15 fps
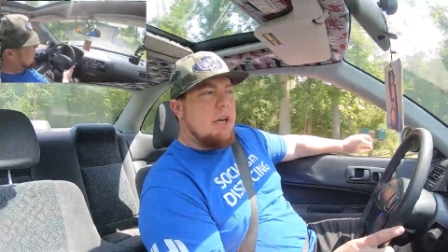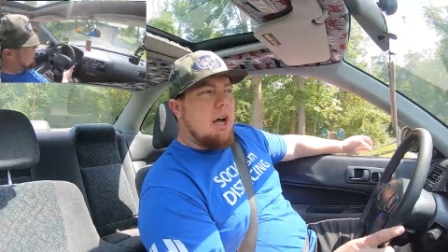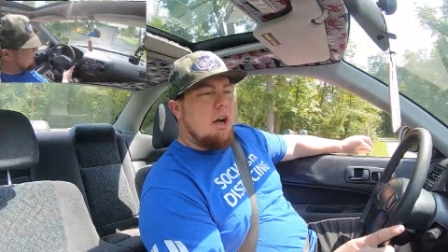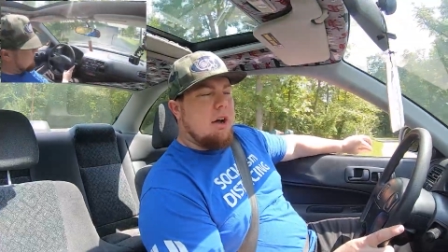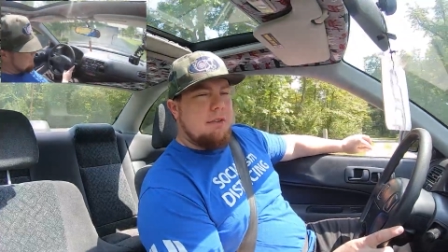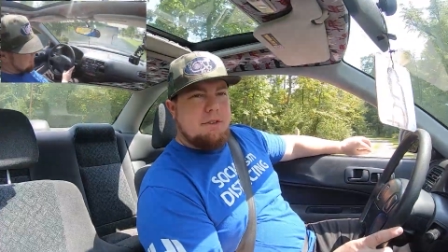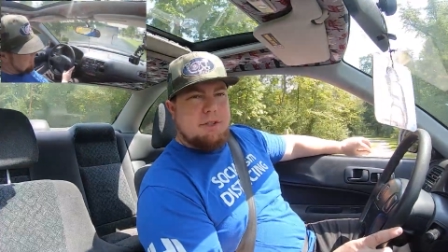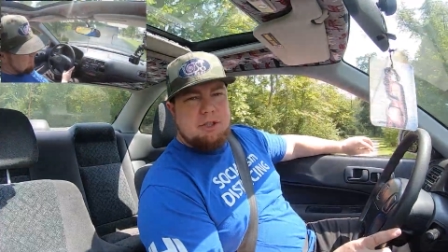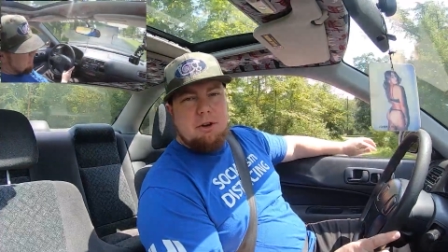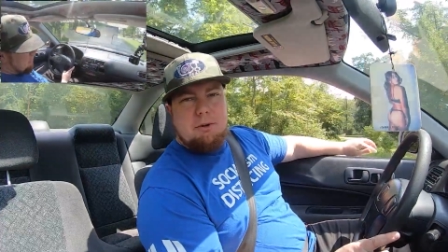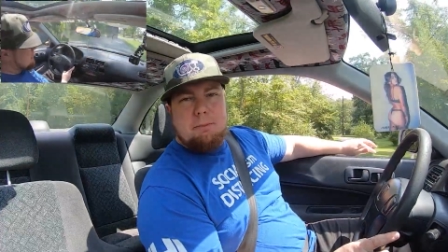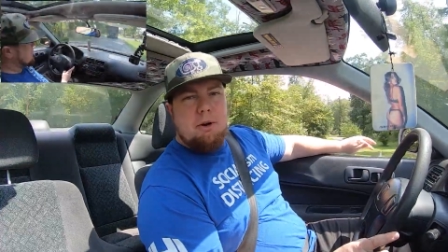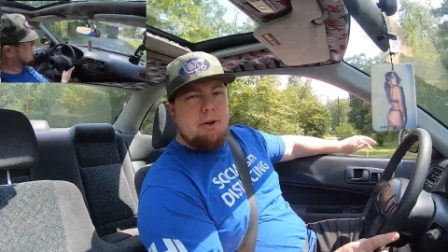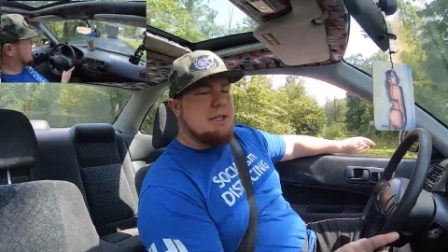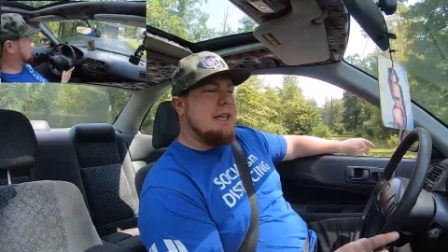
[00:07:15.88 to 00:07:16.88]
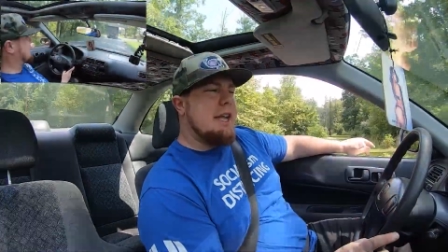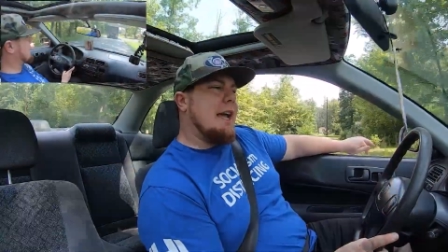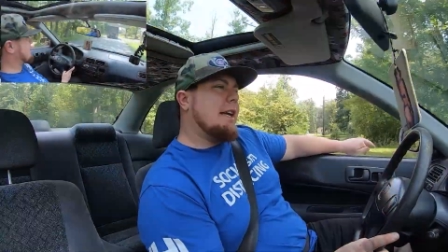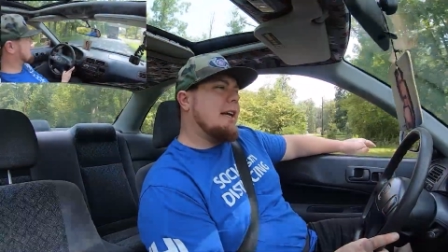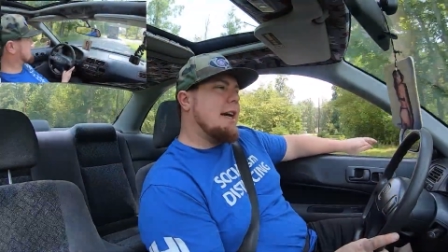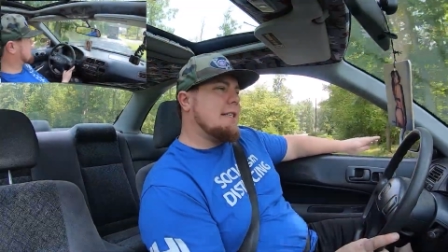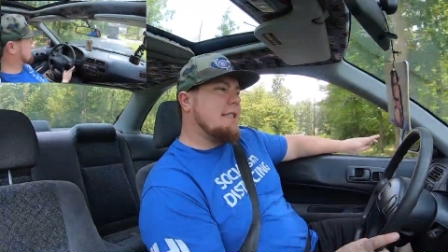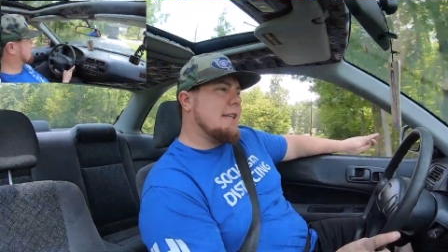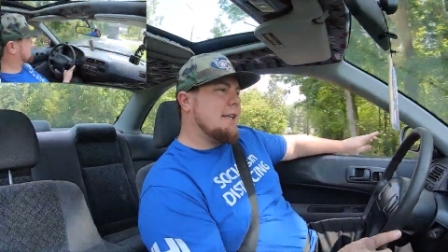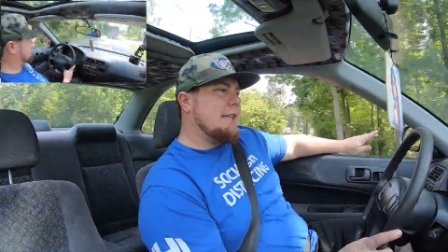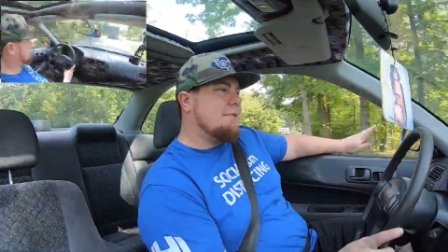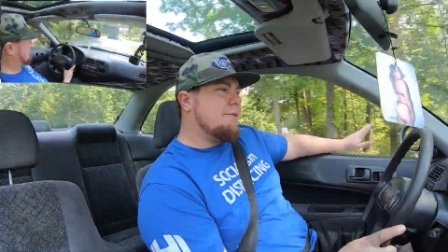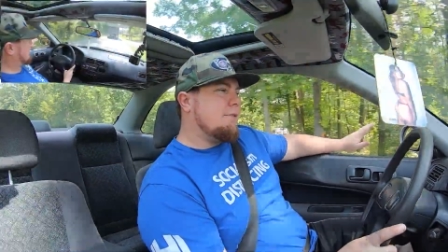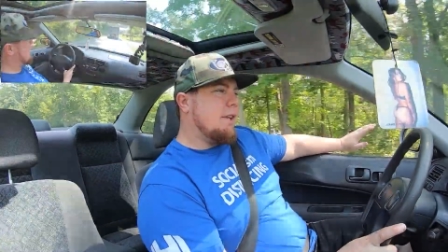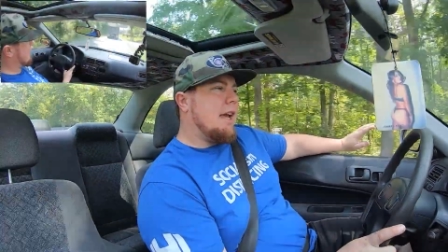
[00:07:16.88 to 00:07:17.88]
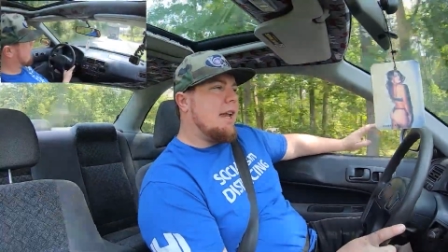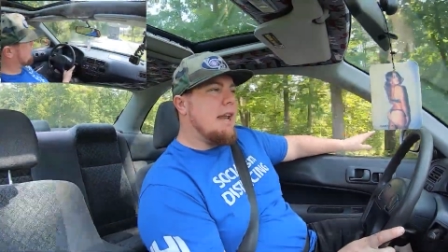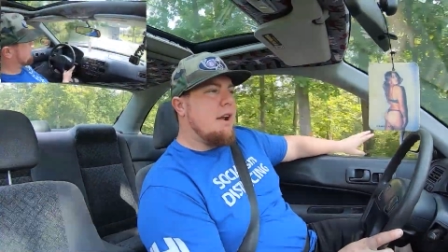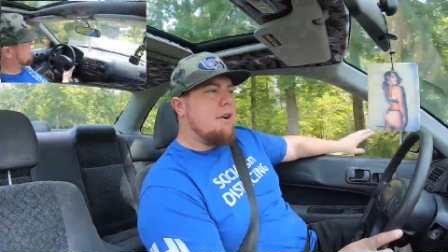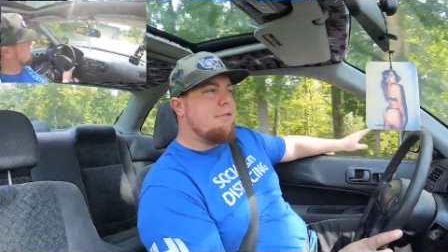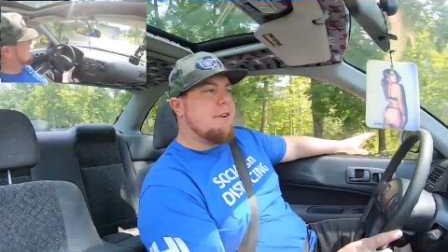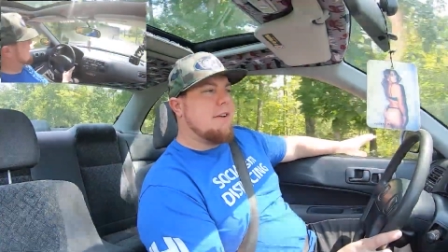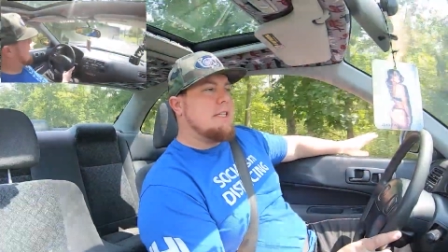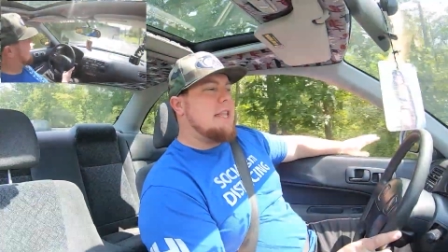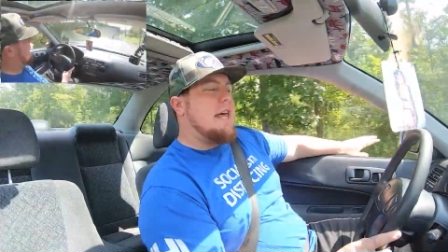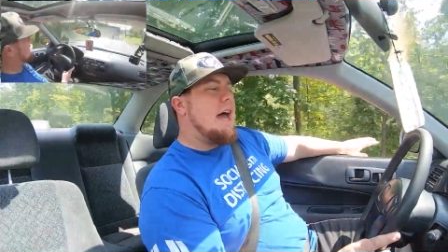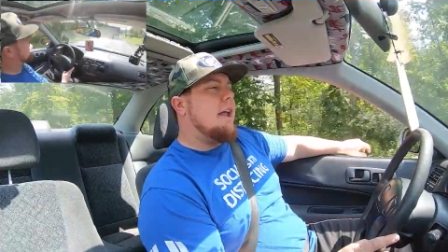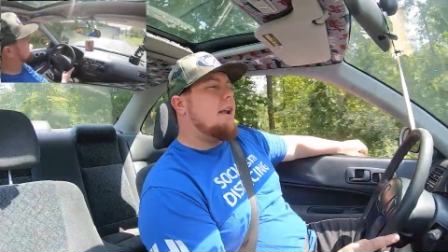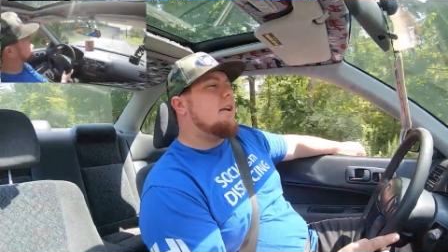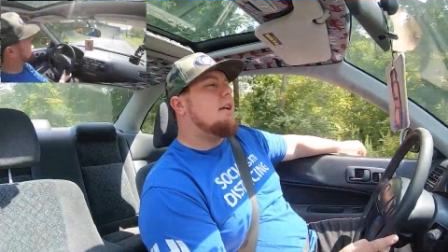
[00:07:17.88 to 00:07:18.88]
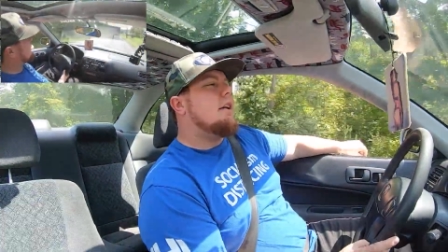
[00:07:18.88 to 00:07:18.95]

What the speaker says: of the certain parts of the head gasket, and that'll fix that.